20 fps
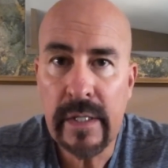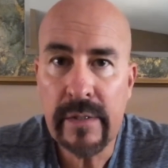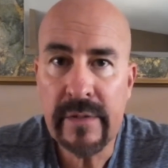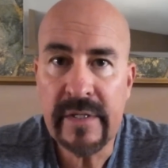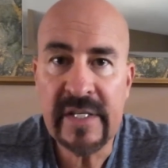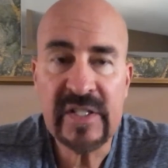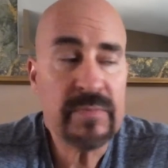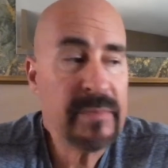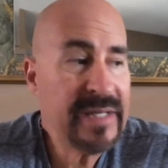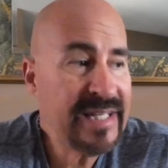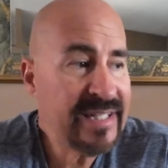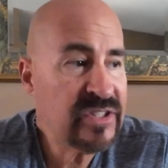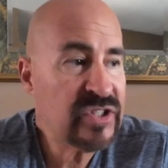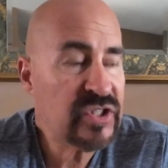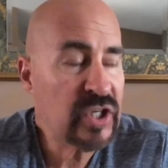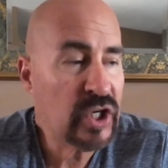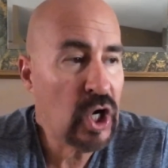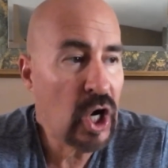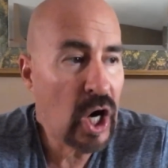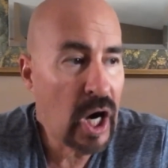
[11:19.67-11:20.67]
this means
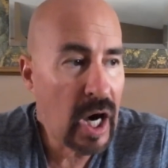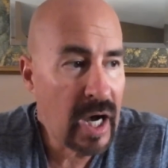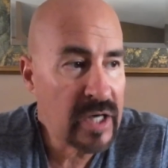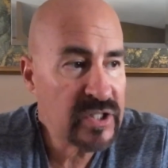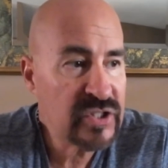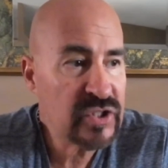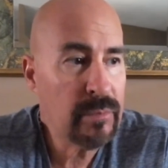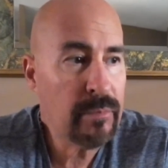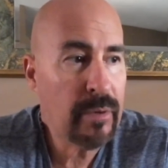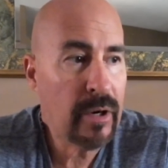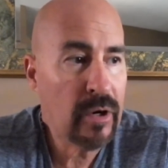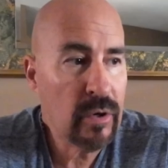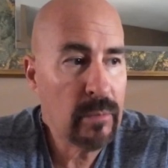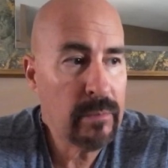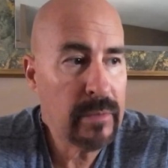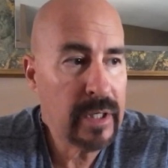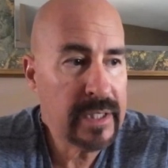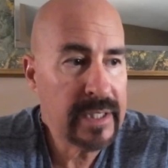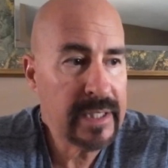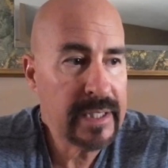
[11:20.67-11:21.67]
the cost to borrow
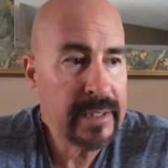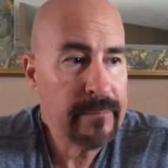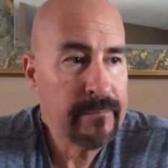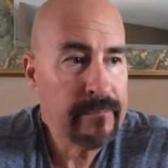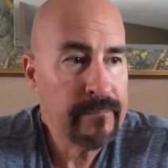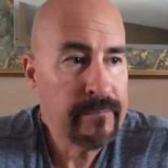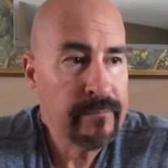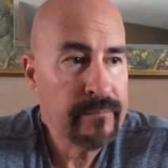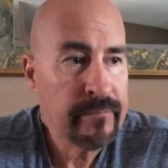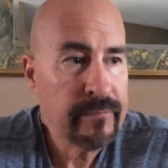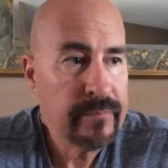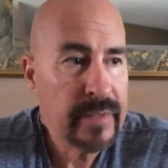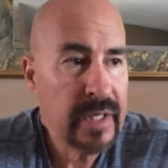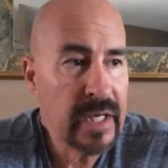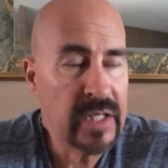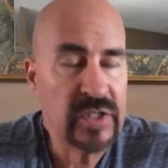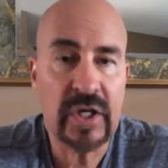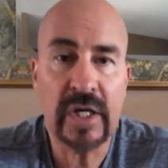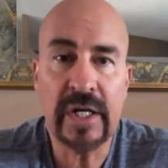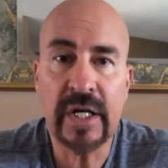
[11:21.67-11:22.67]
money
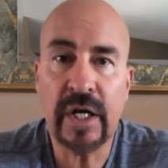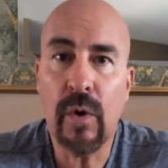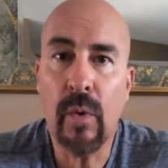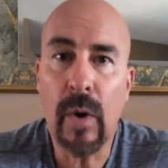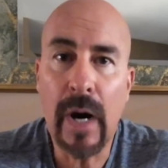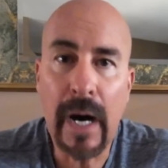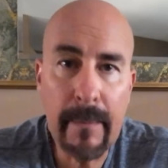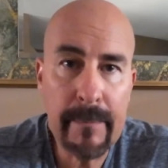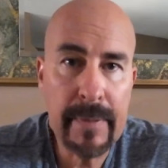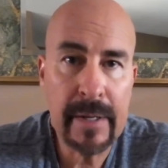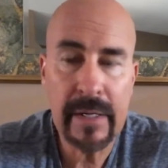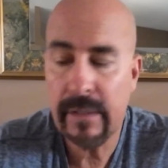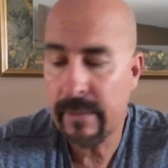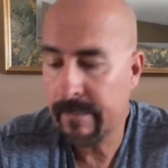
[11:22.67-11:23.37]
is going to go up.